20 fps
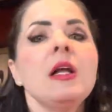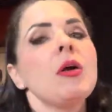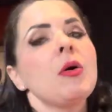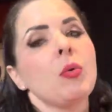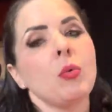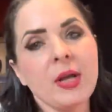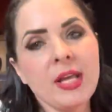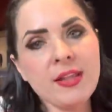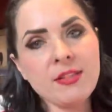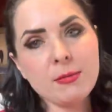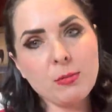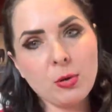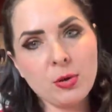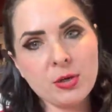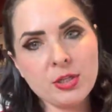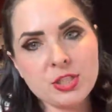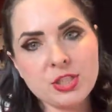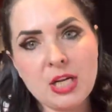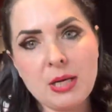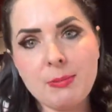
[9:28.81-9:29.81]
We, the
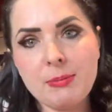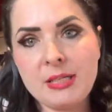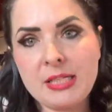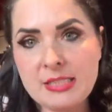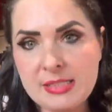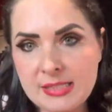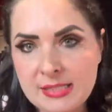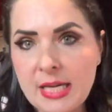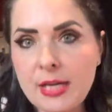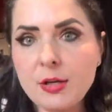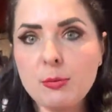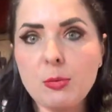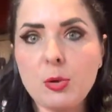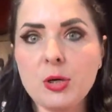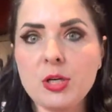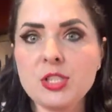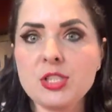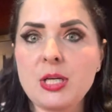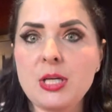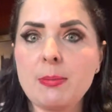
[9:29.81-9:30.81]
mortgage company, set your
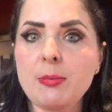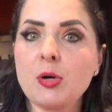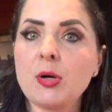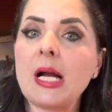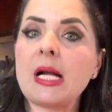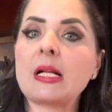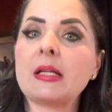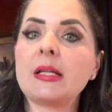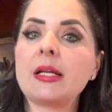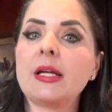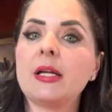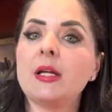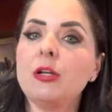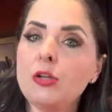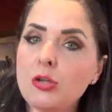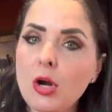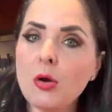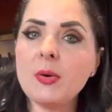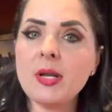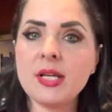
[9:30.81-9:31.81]
mortgage up correctly,
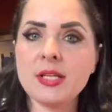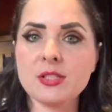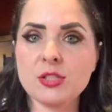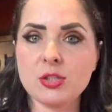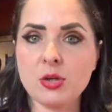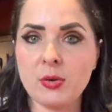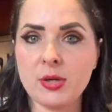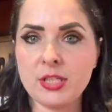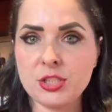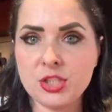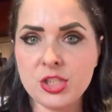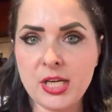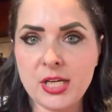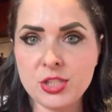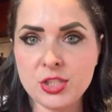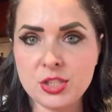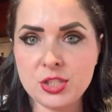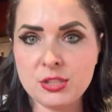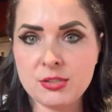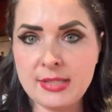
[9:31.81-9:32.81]
knowing it's going to
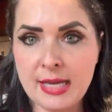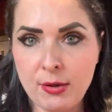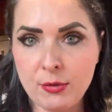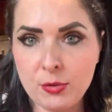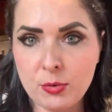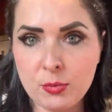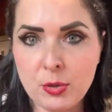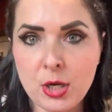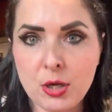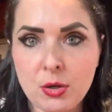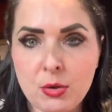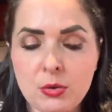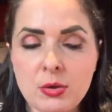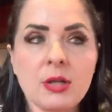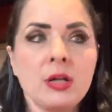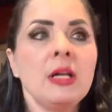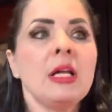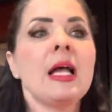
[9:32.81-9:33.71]
change down the road.